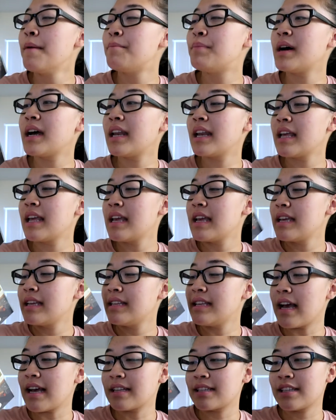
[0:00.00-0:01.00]
But
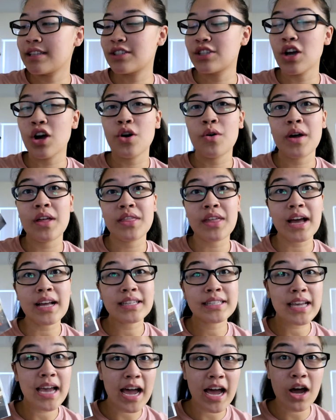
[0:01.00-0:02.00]
yes, so
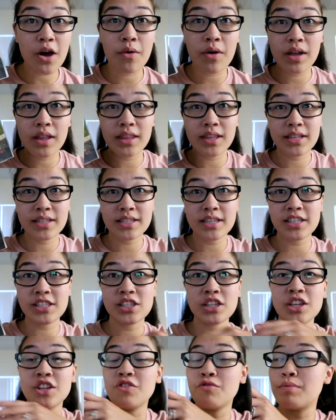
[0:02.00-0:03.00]
that's how
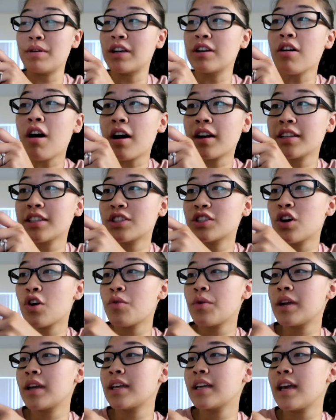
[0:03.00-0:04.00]
Since You've Been Gone is
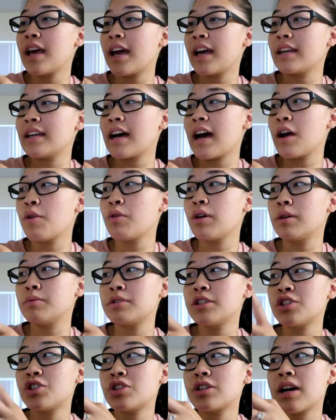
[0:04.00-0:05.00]
going, and I will
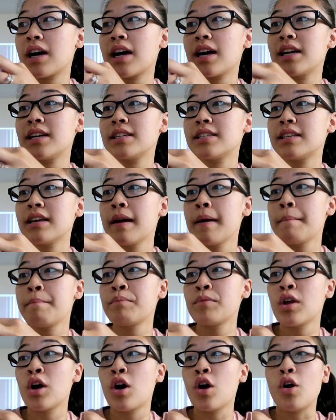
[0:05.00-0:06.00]
update you guys
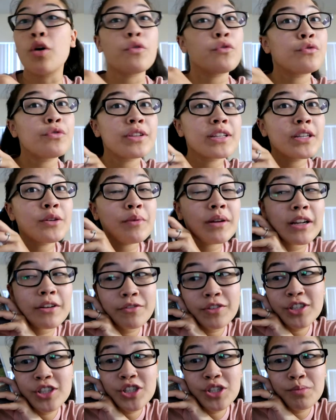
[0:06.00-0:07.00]
hopefully when I
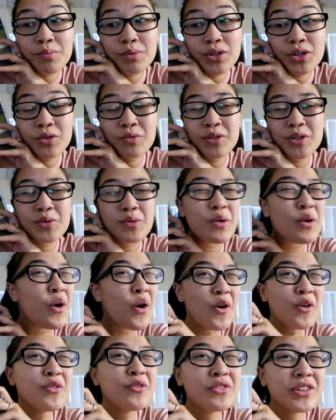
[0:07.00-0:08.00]
finish the book, which will
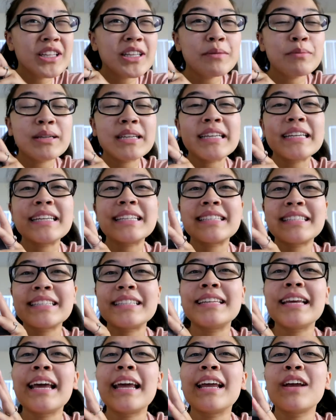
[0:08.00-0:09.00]
hopefully be
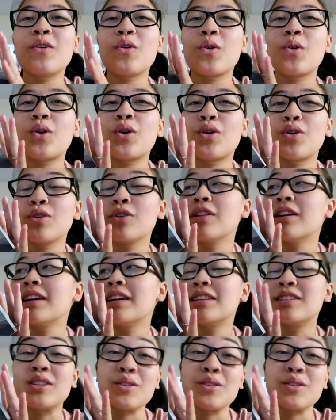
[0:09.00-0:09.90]
today or early